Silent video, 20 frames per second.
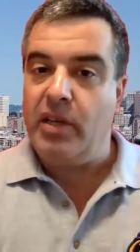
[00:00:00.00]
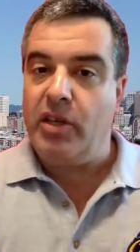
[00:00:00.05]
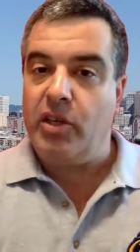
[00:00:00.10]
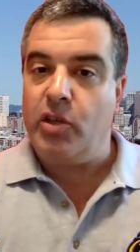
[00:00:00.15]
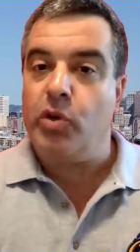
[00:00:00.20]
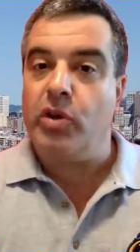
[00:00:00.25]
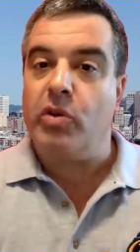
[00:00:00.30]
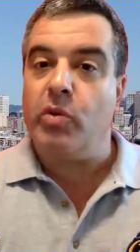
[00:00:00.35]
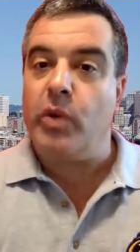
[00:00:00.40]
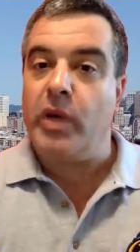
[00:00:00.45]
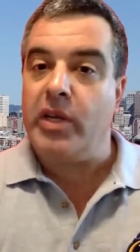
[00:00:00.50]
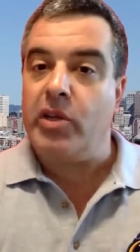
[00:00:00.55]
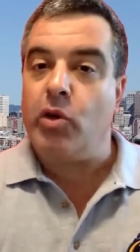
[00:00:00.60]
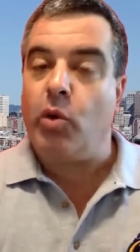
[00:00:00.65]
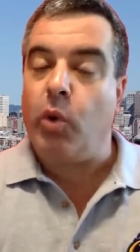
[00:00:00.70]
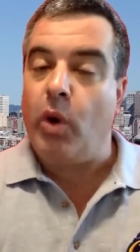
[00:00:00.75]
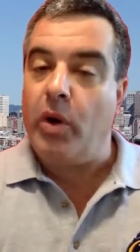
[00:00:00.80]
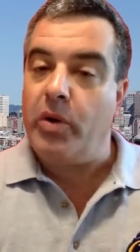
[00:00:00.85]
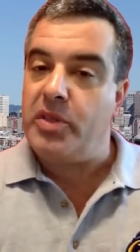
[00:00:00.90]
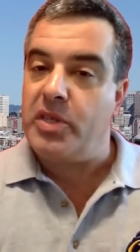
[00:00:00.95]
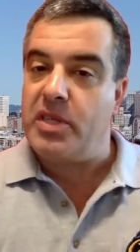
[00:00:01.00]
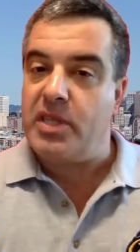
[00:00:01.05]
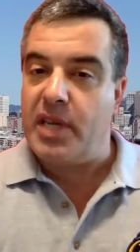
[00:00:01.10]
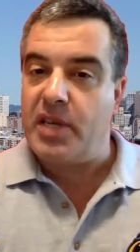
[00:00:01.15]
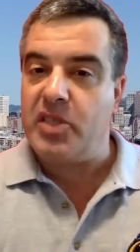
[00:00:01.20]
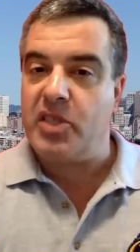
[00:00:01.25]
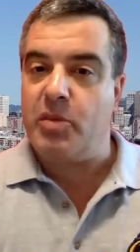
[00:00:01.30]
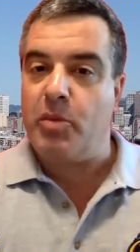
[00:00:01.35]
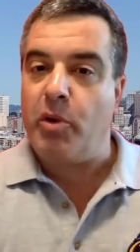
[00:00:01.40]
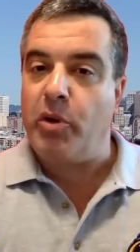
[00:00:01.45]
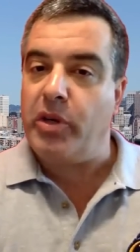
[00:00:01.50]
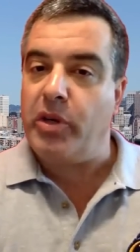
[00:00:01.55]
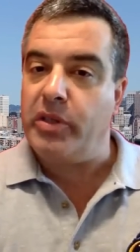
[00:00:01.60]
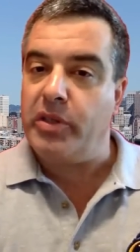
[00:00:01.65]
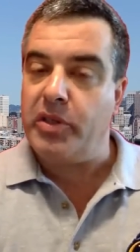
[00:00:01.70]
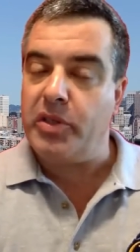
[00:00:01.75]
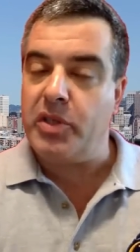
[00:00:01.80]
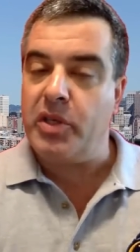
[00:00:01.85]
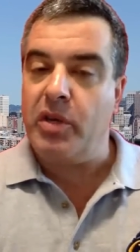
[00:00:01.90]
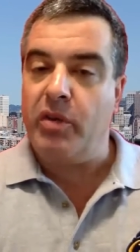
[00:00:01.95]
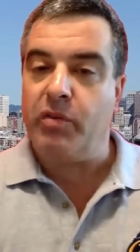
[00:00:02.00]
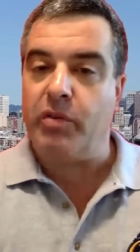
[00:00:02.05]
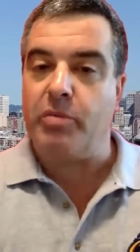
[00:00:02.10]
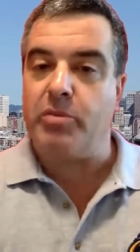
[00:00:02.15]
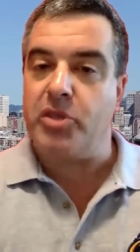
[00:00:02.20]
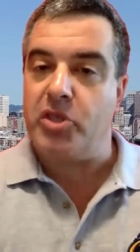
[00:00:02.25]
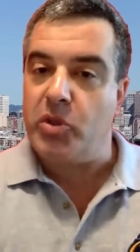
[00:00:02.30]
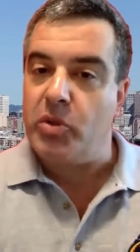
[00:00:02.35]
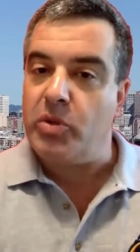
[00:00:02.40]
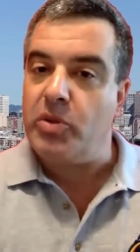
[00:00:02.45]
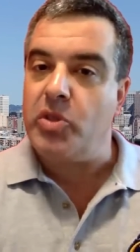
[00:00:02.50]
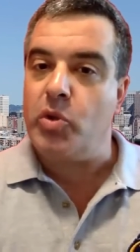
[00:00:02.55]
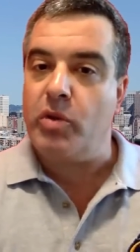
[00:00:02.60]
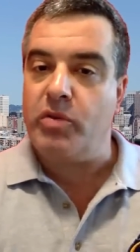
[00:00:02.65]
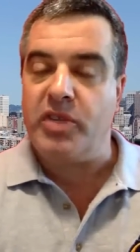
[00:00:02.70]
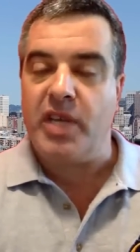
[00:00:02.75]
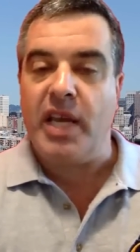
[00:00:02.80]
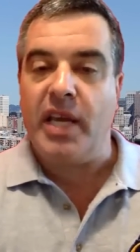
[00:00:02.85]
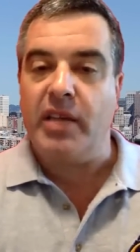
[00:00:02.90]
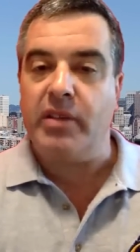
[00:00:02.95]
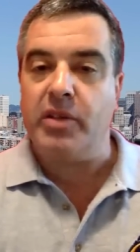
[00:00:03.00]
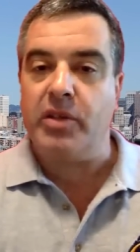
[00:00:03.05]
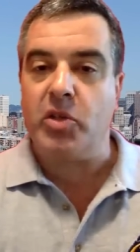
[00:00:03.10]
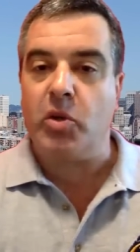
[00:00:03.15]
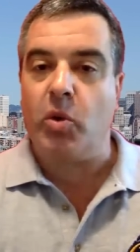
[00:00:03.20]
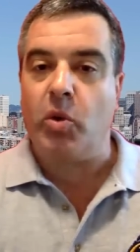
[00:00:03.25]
you can read quotes and testimonials from students who have taken this